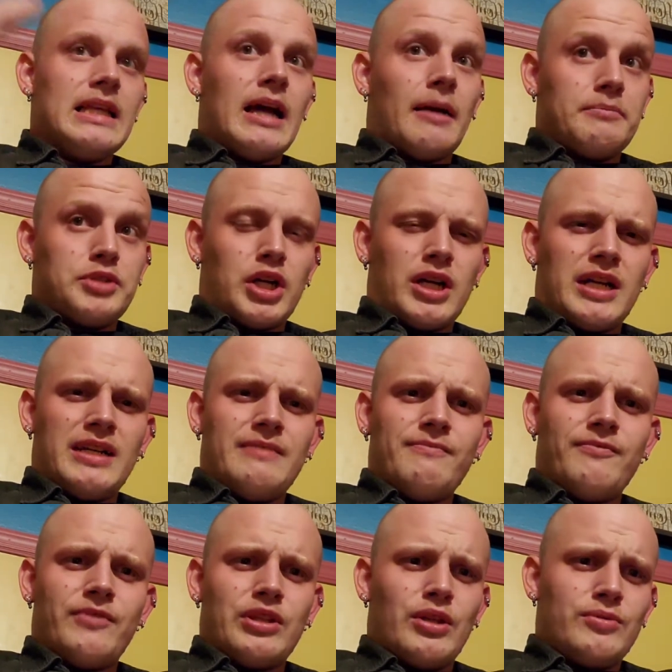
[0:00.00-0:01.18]
I'm sorry
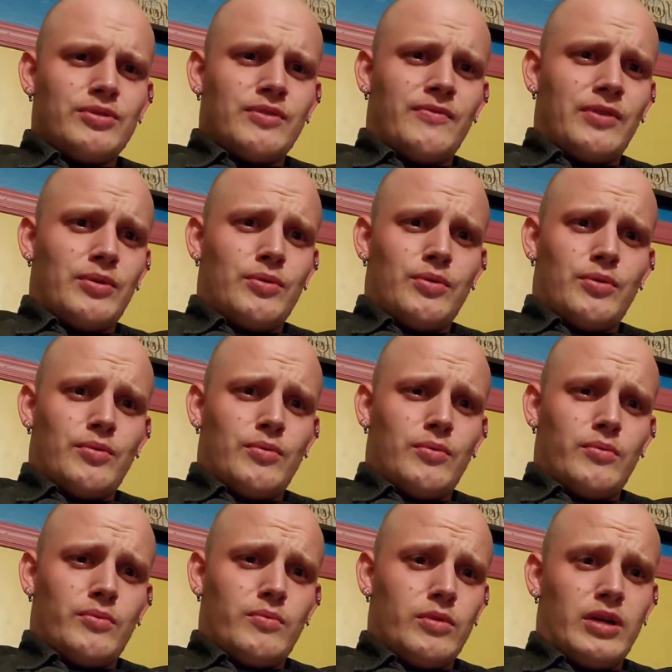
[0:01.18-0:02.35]
for those of you who
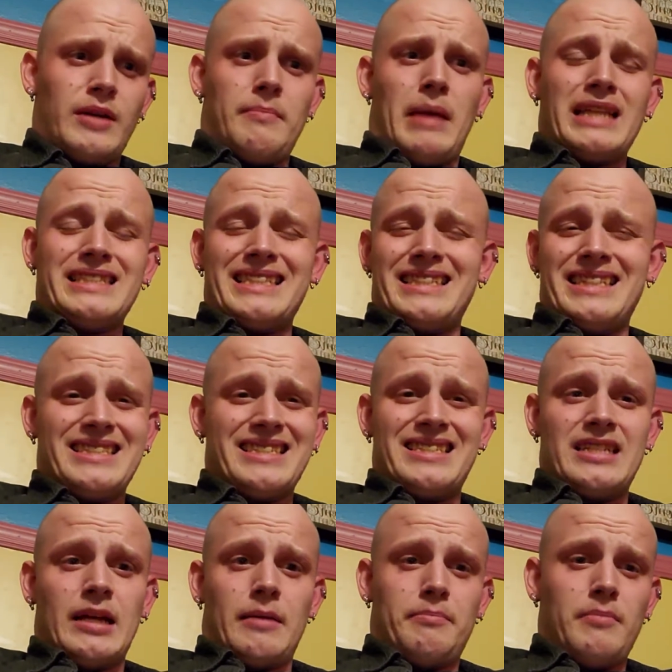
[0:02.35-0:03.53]
will get mad that this is
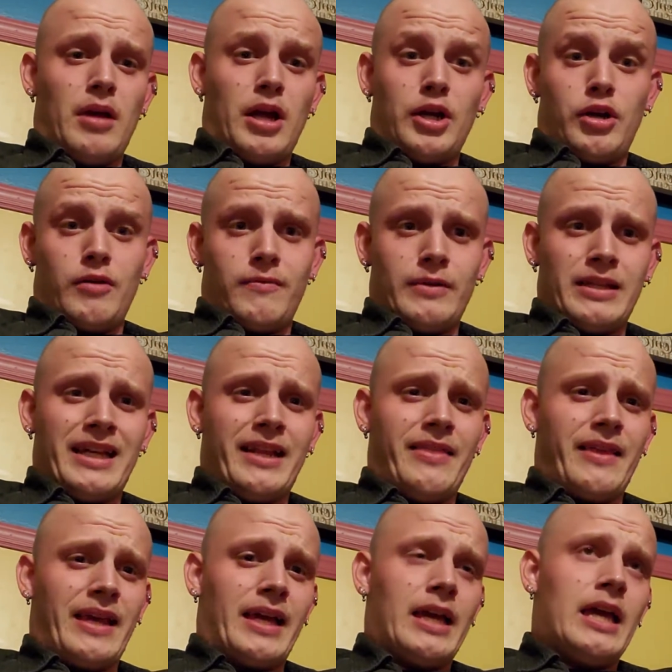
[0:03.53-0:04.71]
not a Nerf related
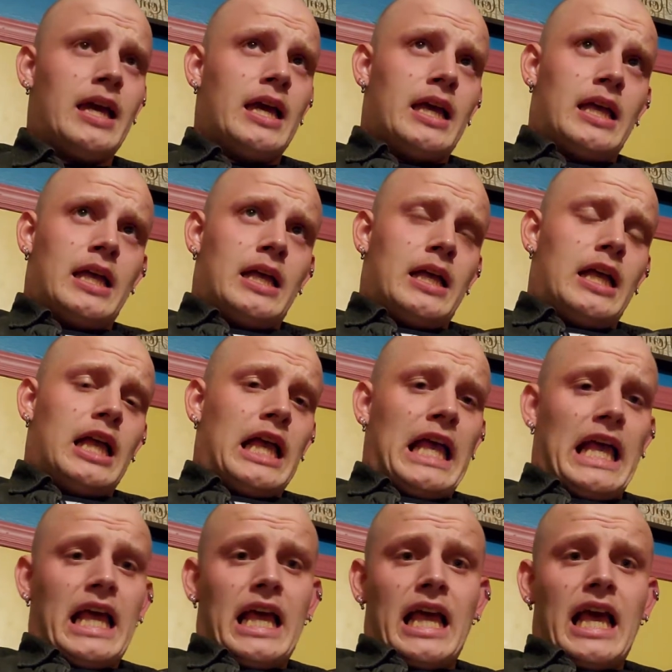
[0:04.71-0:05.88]
thing.
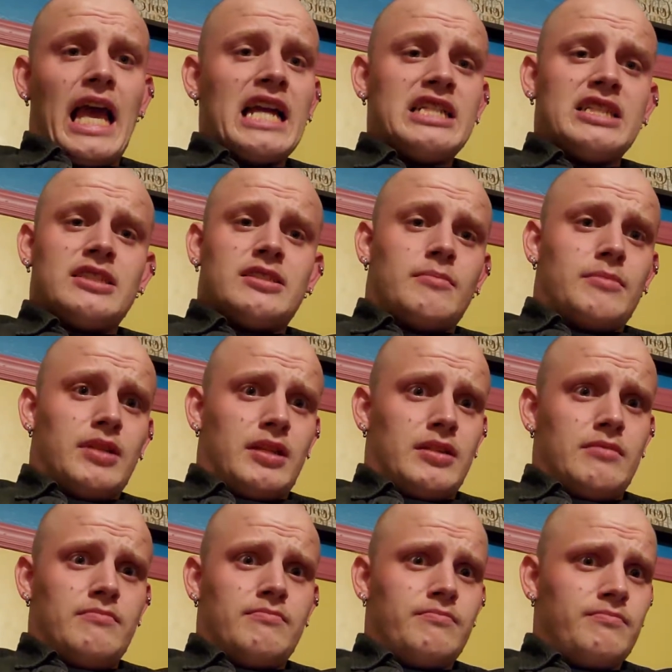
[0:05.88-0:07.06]
It's just something.
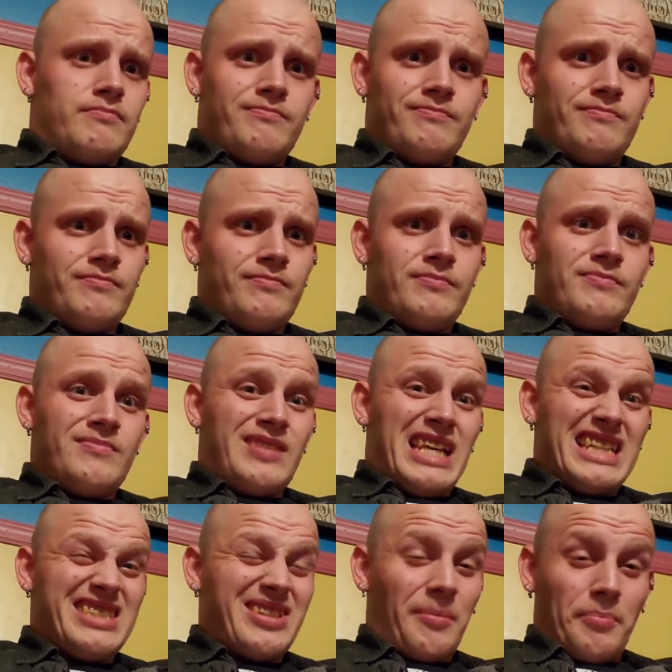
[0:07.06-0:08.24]

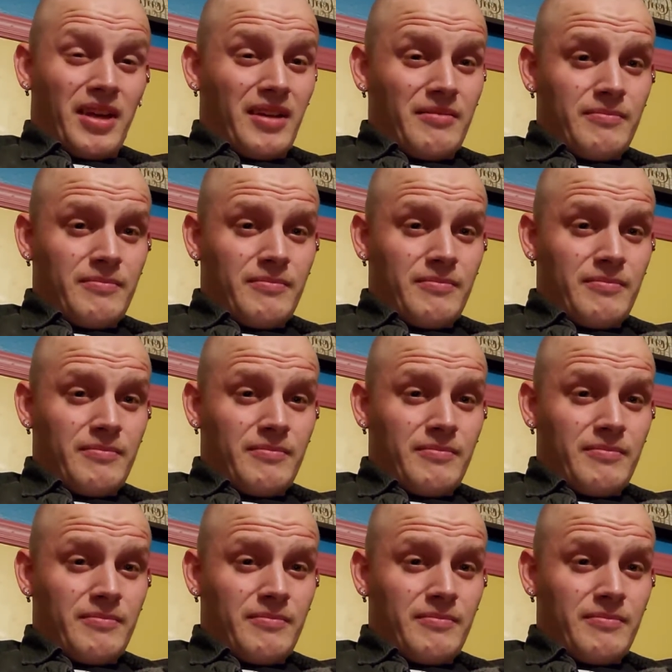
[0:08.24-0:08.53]
It's something.